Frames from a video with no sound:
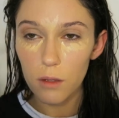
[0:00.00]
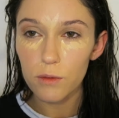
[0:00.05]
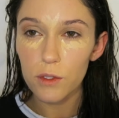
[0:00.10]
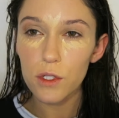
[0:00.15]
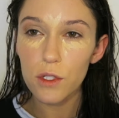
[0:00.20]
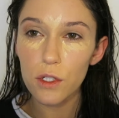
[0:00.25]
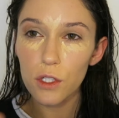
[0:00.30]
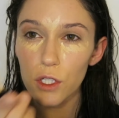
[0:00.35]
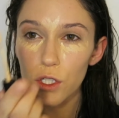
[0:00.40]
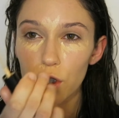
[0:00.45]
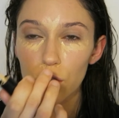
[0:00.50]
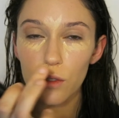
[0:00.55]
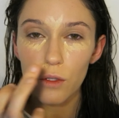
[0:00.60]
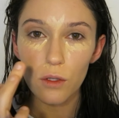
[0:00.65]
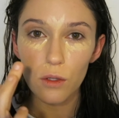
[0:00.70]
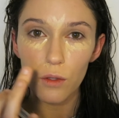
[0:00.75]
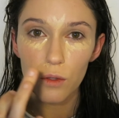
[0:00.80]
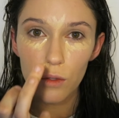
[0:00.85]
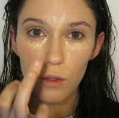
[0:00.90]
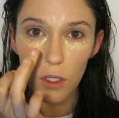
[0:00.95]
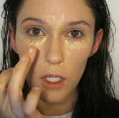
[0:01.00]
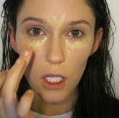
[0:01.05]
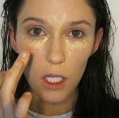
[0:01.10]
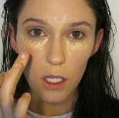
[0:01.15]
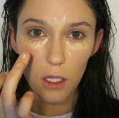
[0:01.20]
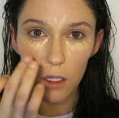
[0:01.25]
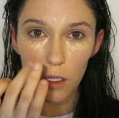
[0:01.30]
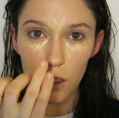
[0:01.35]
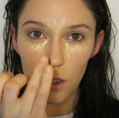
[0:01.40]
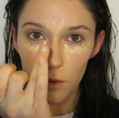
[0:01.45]
I'm just gonna do
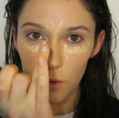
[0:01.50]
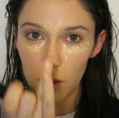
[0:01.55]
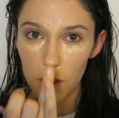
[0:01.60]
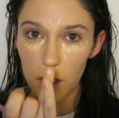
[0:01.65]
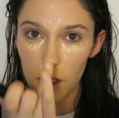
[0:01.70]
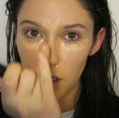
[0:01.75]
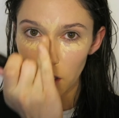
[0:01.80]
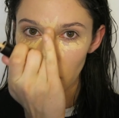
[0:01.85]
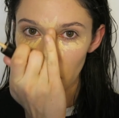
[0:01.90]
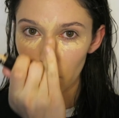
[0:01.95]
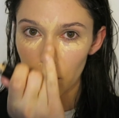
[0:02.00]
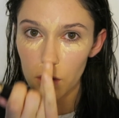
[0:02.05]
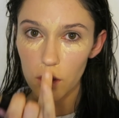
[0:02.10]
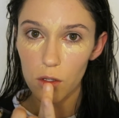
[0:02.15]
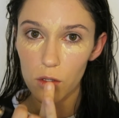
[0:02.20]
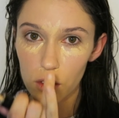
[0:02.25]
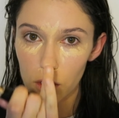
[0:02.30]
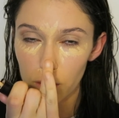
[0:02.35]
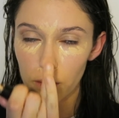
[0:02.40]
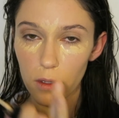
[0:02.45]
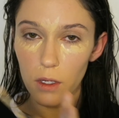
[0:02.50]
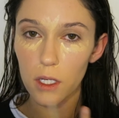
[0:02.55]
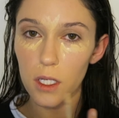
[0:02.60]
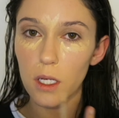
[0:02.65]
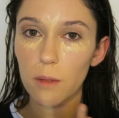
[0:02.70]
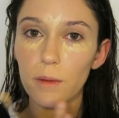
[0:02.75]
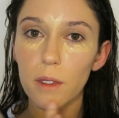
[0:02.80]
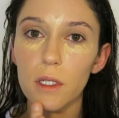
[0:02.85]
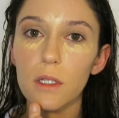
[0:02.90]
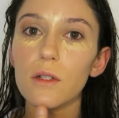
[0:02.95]
here, whereas I would usually bring it
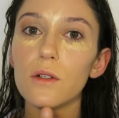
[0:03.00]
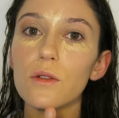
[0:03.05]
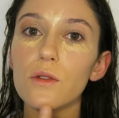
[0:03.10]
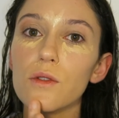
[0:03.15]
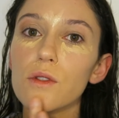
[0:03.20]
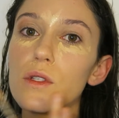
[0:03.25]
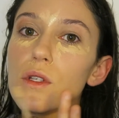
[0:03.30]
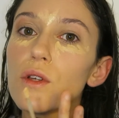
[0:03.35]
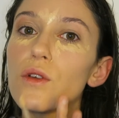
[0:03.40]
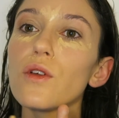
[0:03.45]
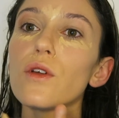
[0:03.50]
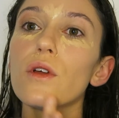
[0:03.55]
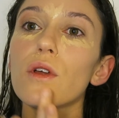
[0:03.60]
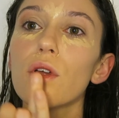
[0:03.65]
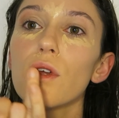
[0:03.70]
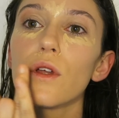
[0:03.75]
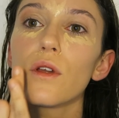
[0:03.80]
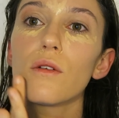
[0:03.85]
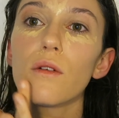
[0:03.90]
down my nose, hit